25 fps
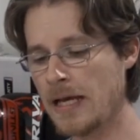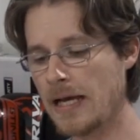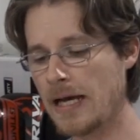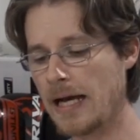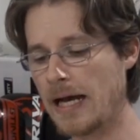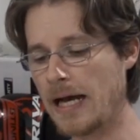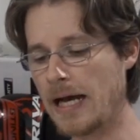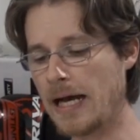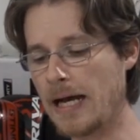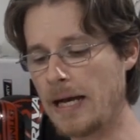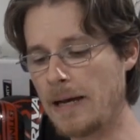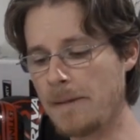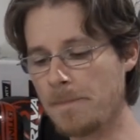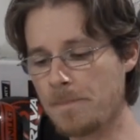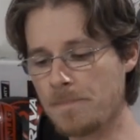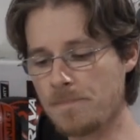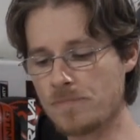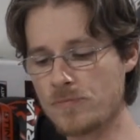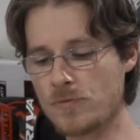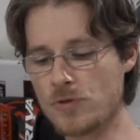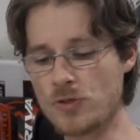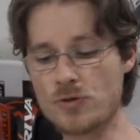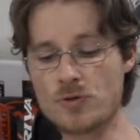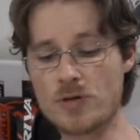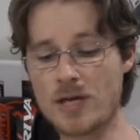
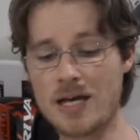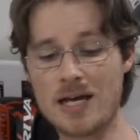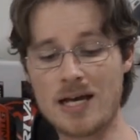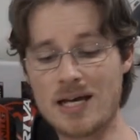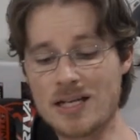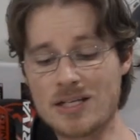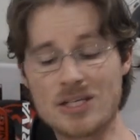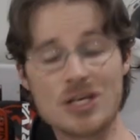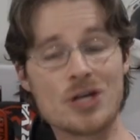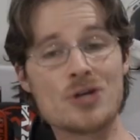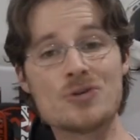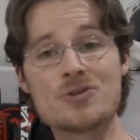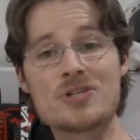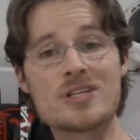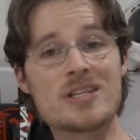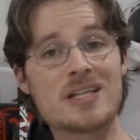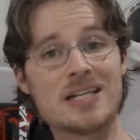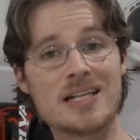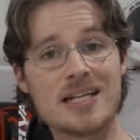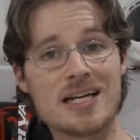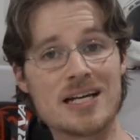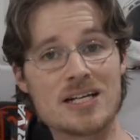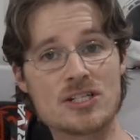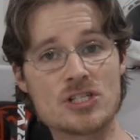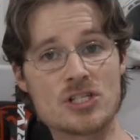you can't go to the
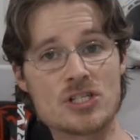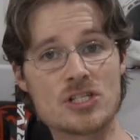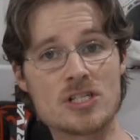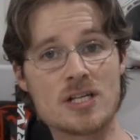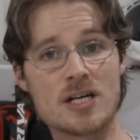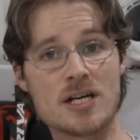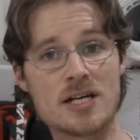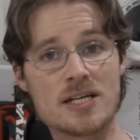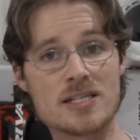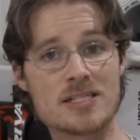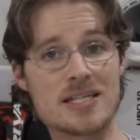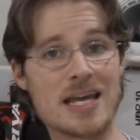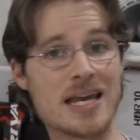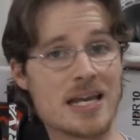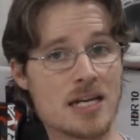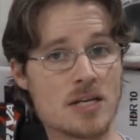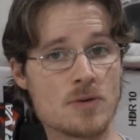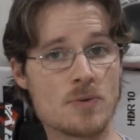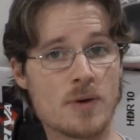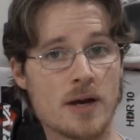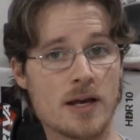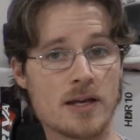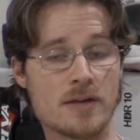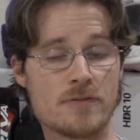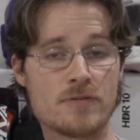larger size
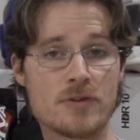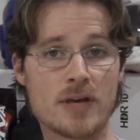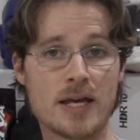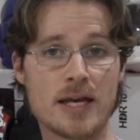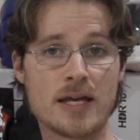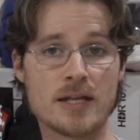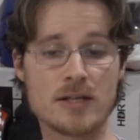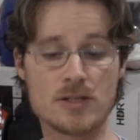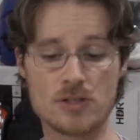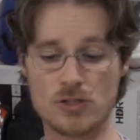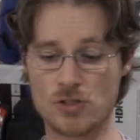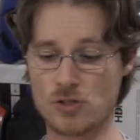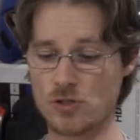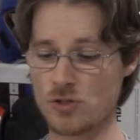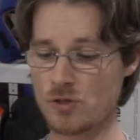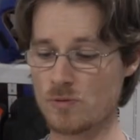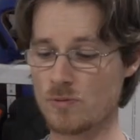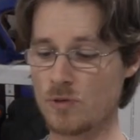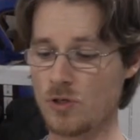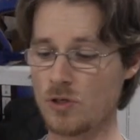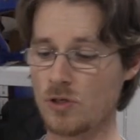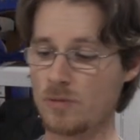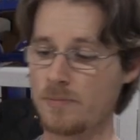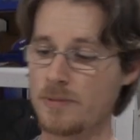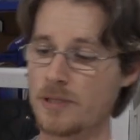anyway if your hand is too
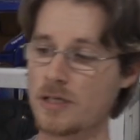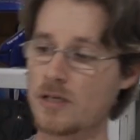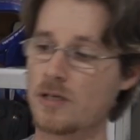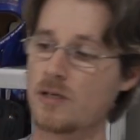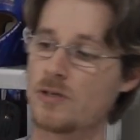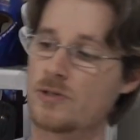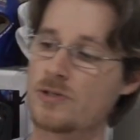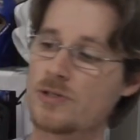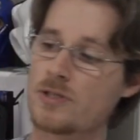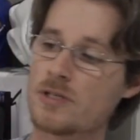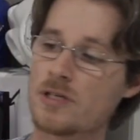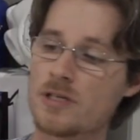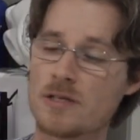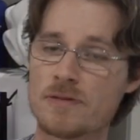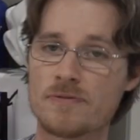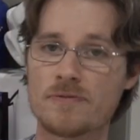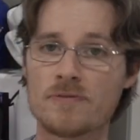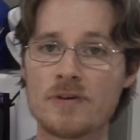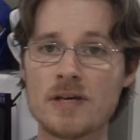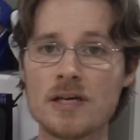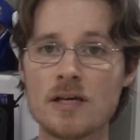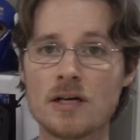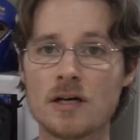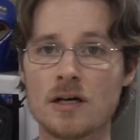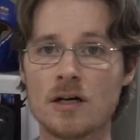small because the
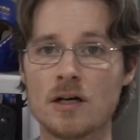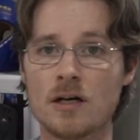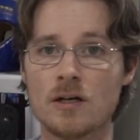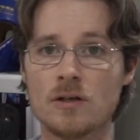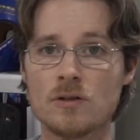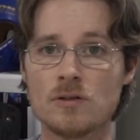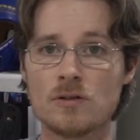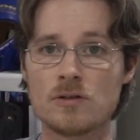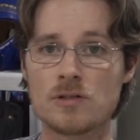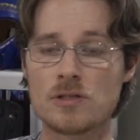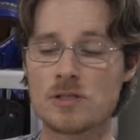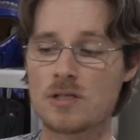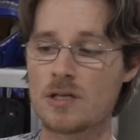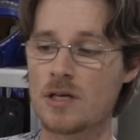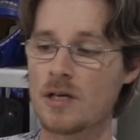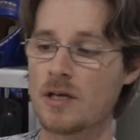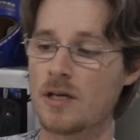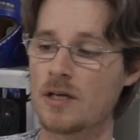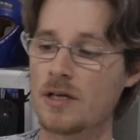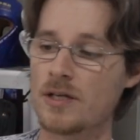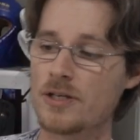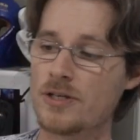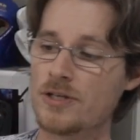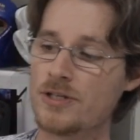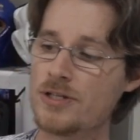finger holes
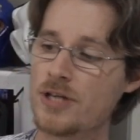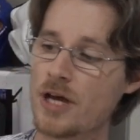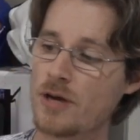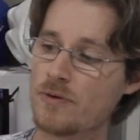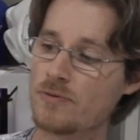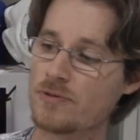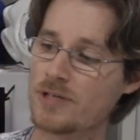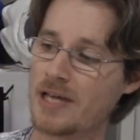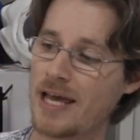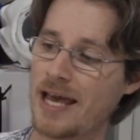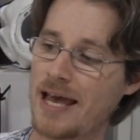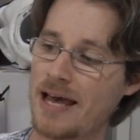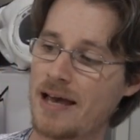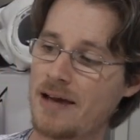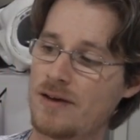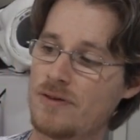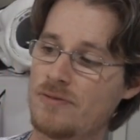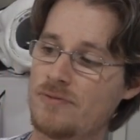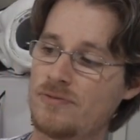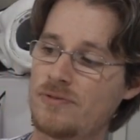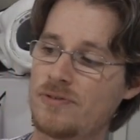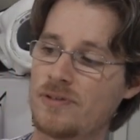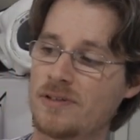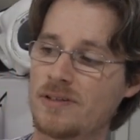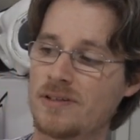don't
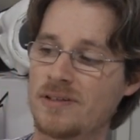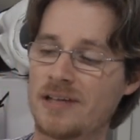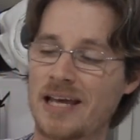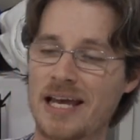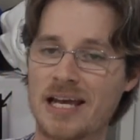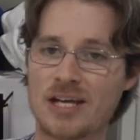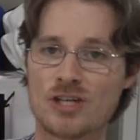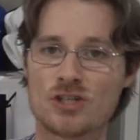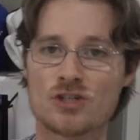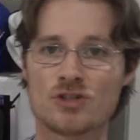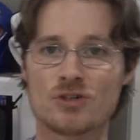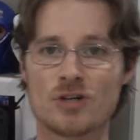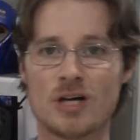have extra